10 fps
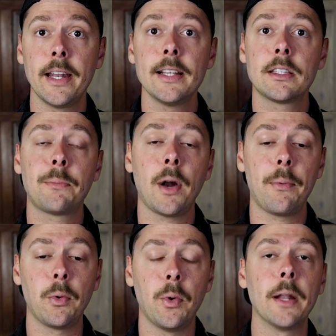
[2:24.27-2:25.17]
if that is the
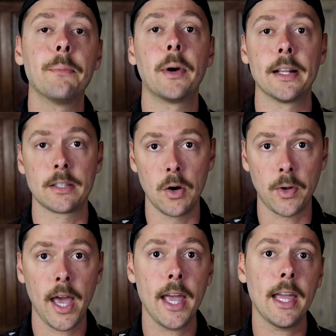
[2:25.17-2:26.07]
proper one, press
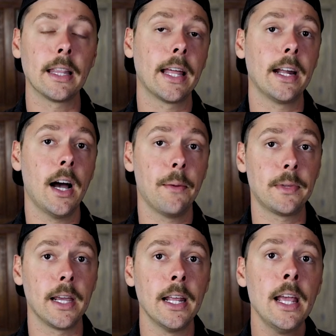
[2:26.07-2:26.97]
okay and let it
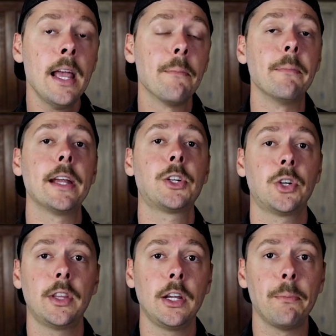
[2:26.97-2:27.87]
update. Make
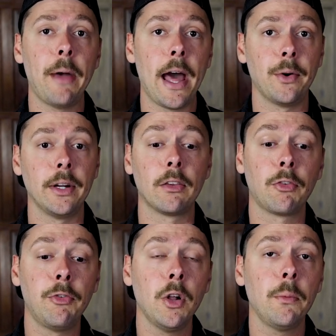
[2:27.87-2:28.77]
sure that your battery is
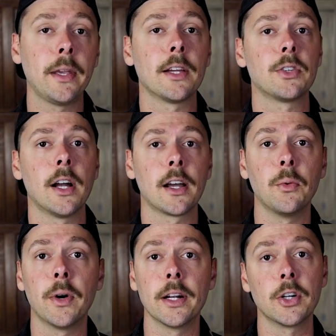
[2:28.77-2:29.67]
full, because you're not
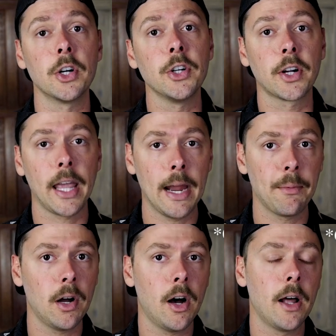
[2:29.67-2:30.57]
gonna wanna turn your
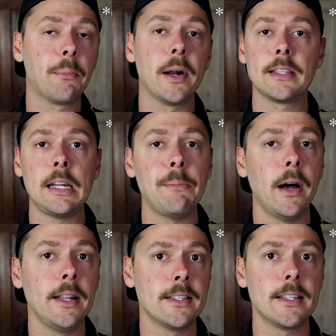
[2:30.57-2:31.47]
camera on, press any
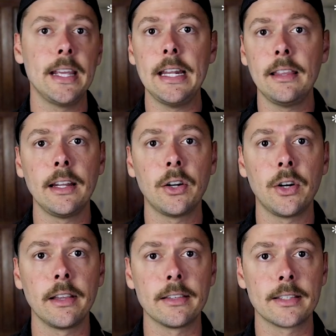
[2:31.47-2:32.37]
buttons, anything
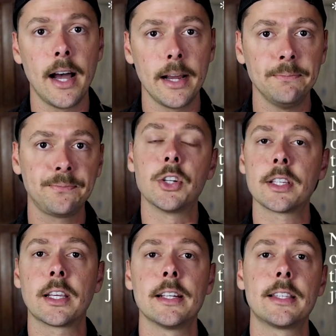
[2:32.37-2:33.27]
during this time. You're
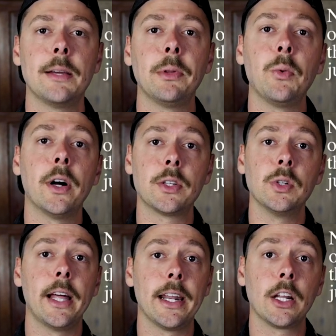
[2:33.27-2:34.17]
just gonna simply want
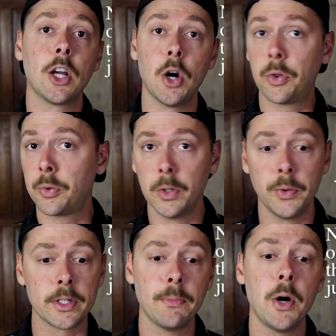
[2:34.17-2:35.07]
to let it go
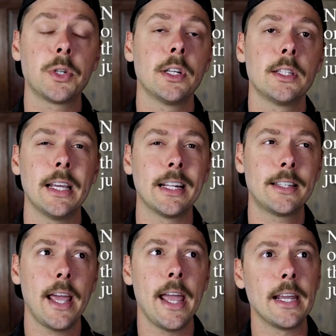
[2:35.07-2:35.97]
through its motions.
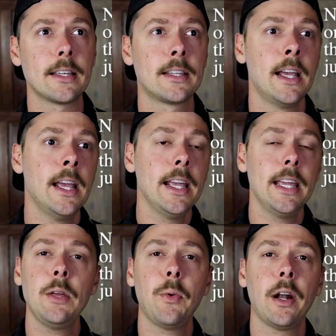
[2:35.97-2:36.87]
It takes
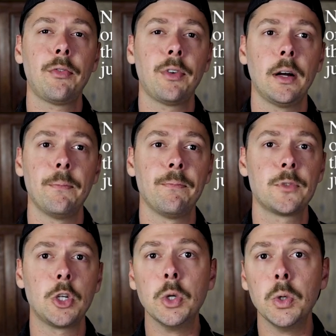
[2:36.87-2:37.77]
anywhere from
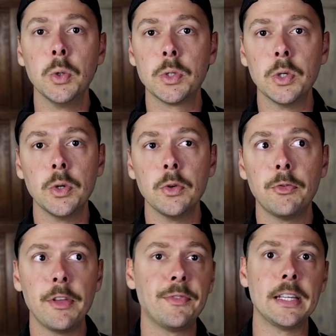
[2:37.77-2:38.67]
two to
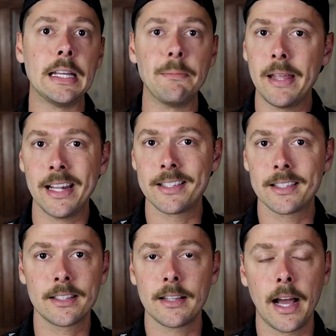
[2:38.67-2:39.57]
fifteen
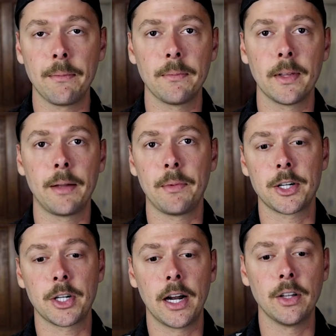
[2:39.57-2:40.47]
minutes. I'm, I'm
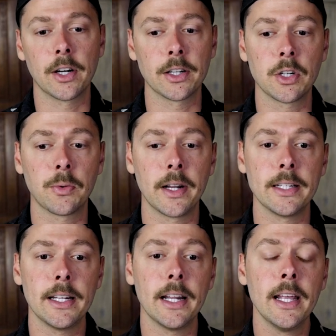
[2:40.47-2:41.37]
not sure how long it took when I
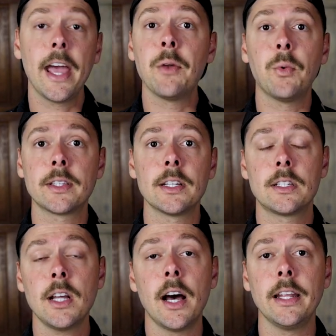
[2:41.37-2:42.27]
did it. And once
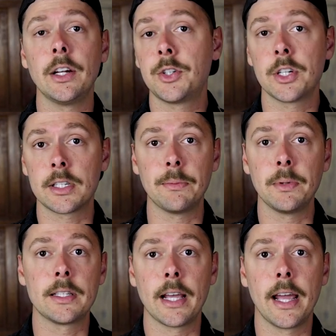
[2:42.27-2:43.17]
it's done, it'll just
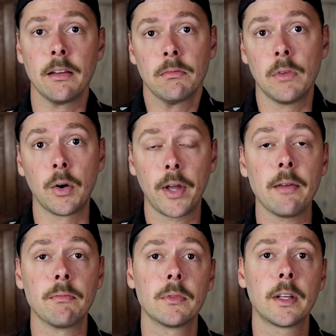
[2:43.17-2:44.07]
simply say,
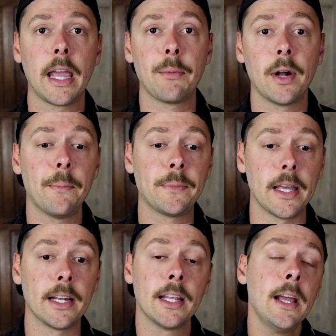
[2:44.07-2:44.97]
okay, camera
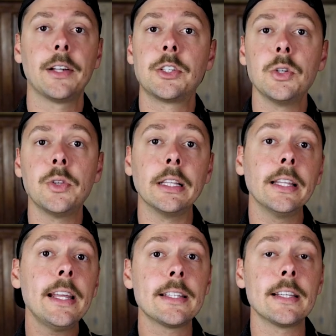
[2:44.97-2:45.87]
updated. Now to do the
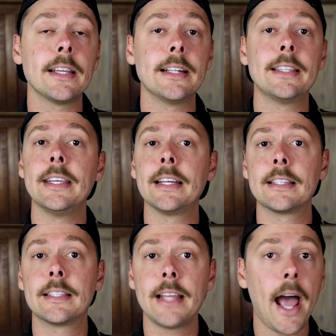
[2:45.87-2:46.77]
lenses, it's the
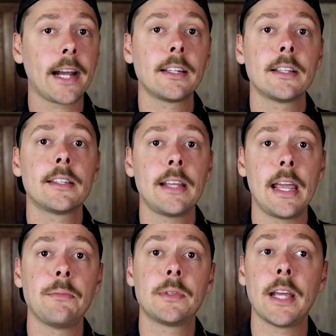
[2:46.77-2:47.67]
exact
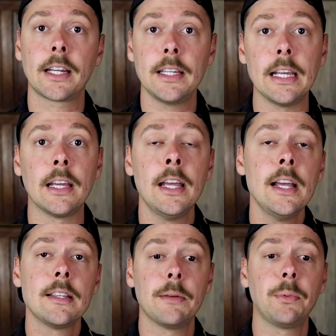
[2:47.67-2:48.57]
same technique.
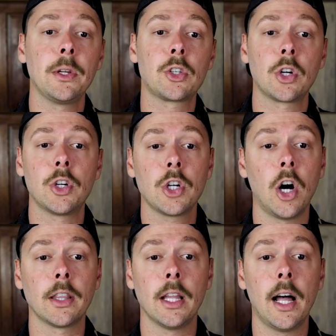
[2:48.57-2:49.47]
Simply search
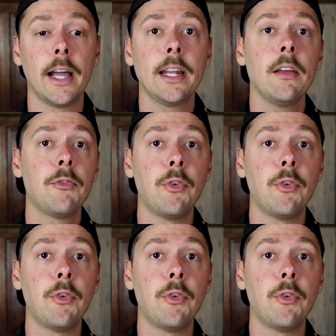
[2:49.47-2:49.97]
online